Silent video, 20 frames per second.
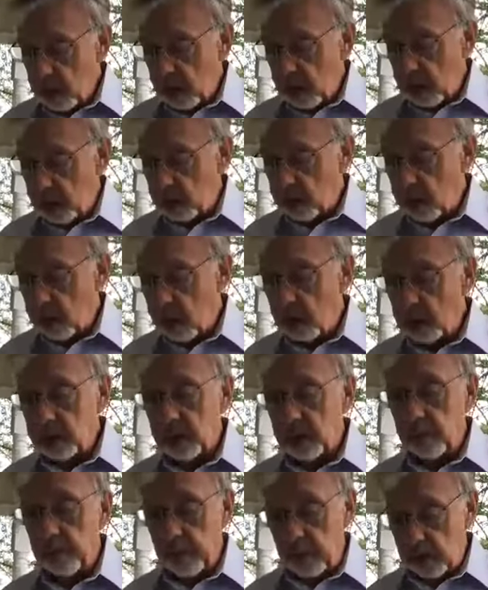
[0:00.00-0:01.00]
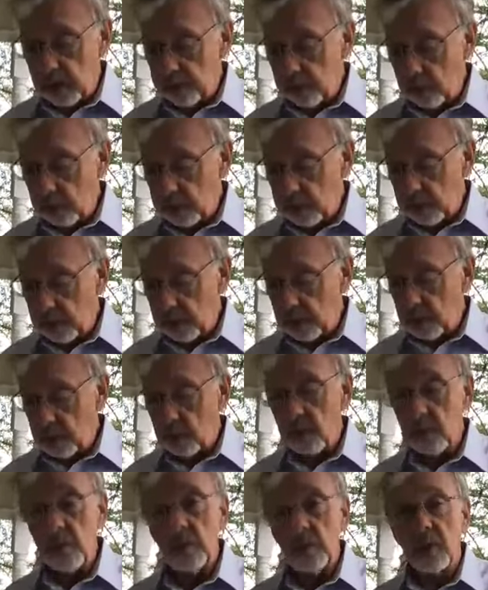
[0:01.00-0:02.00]
and causing people
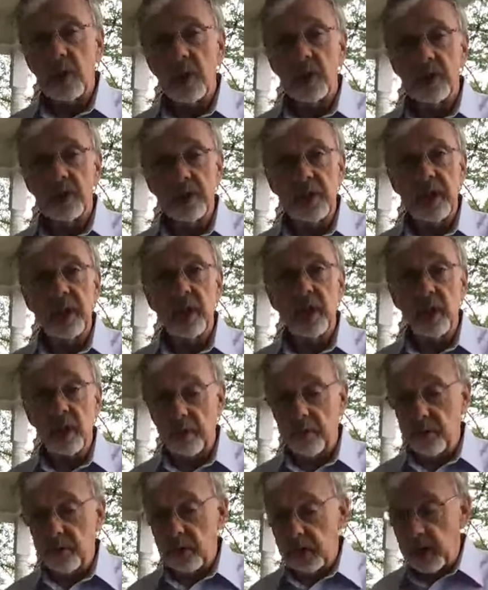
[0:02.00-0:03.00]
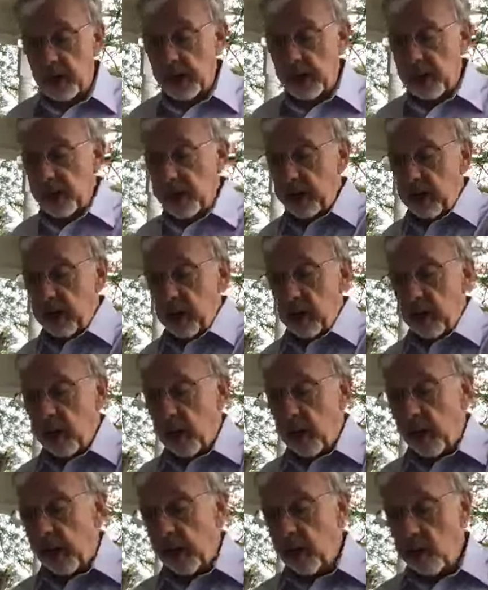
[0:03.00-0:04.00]
to get sick enough to die.
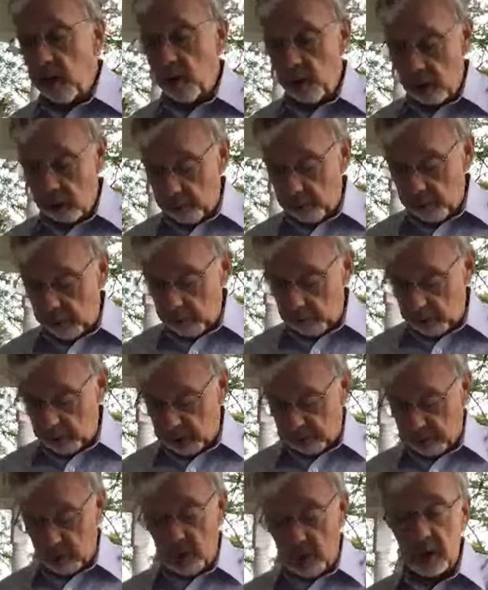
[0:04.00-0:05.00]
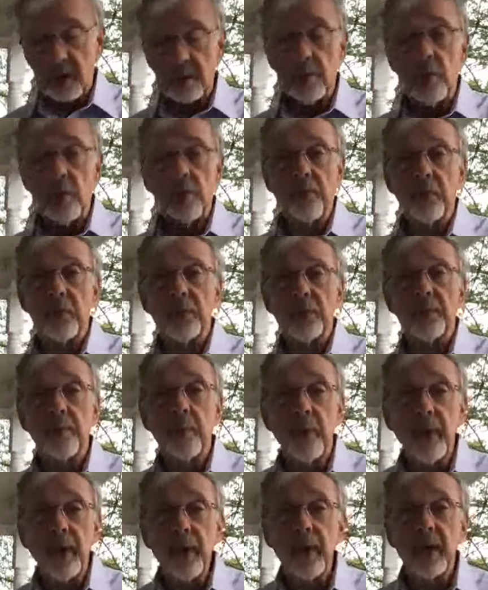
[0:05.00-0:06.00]
I don't want to be responsible for
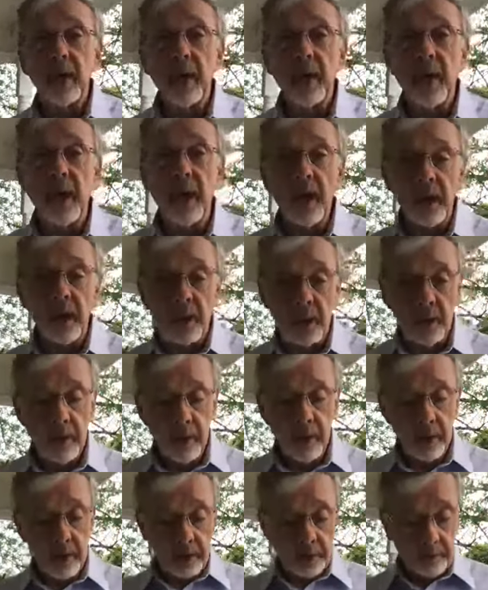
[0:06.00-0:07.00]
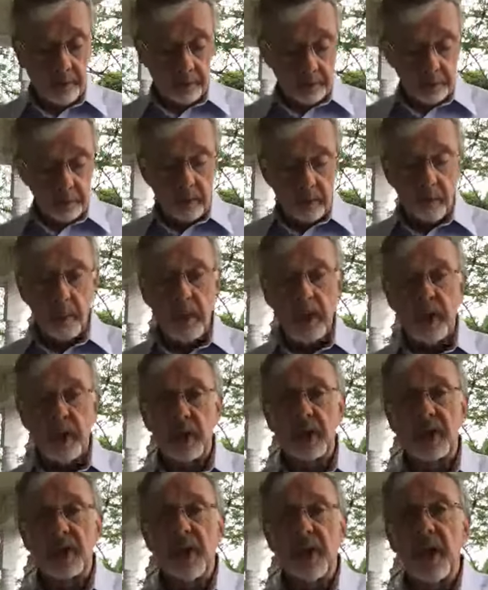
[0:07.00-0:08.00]
spreading that. But
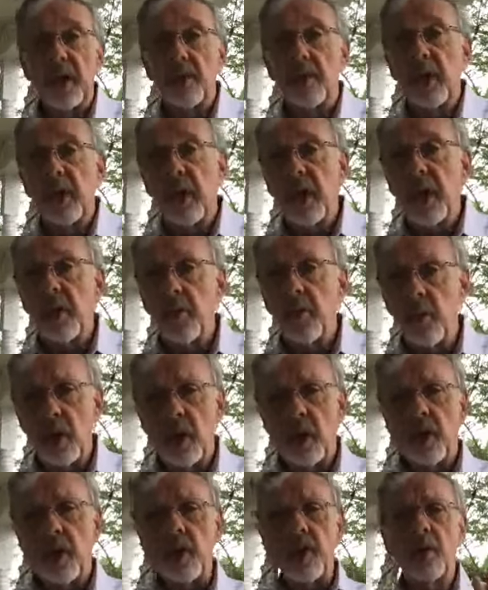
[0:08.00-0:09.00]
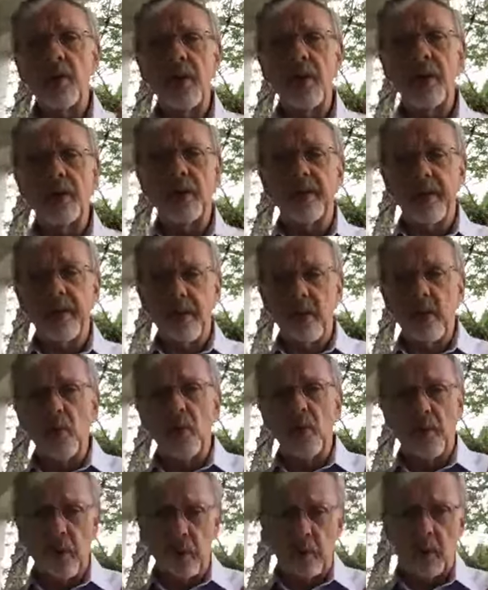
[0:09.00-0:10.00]
at the same time, when all this is
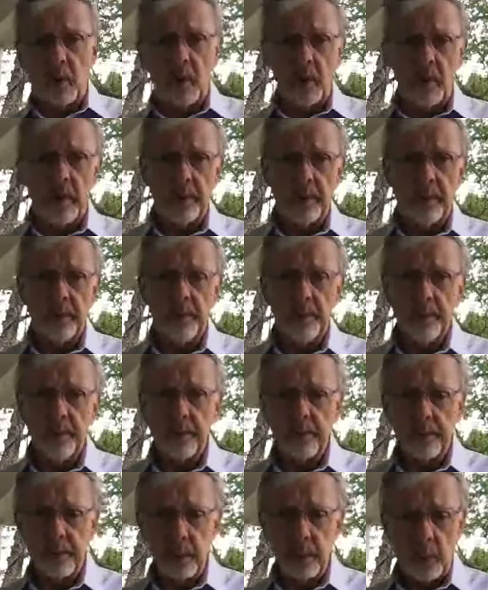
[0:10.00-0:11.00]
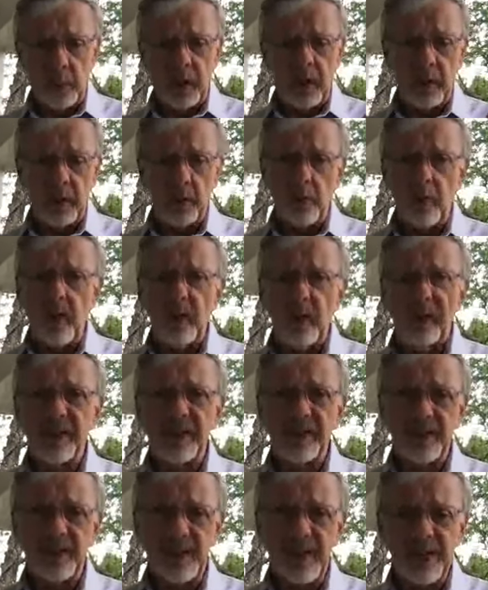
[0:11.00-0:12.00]
over, when when
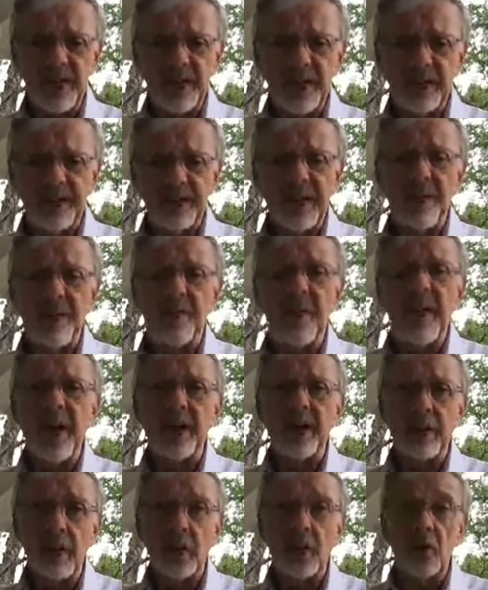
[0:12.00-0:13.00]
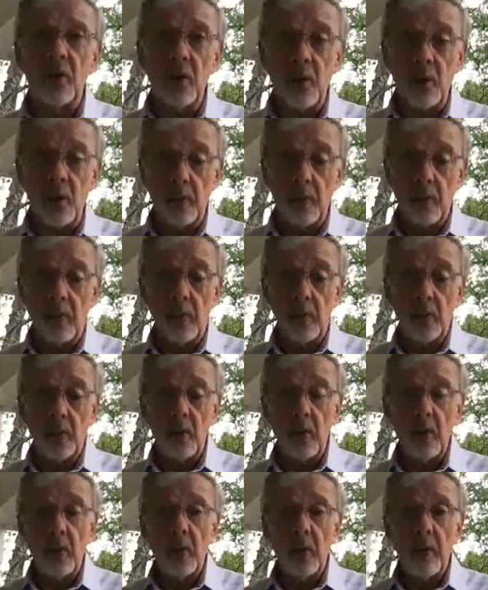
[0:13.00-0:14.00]
this, things get back to normal,
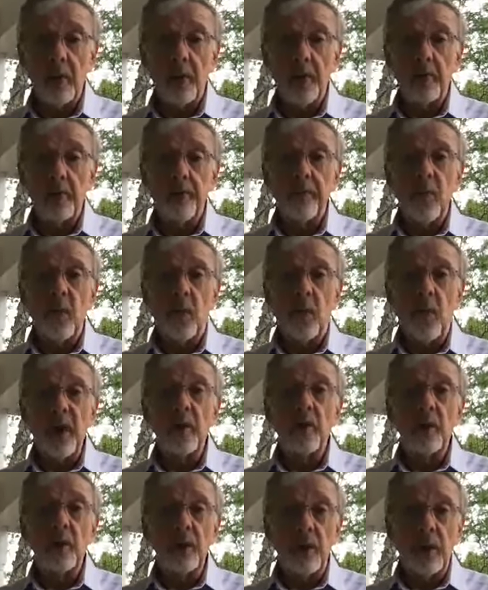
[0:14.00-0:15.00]
where will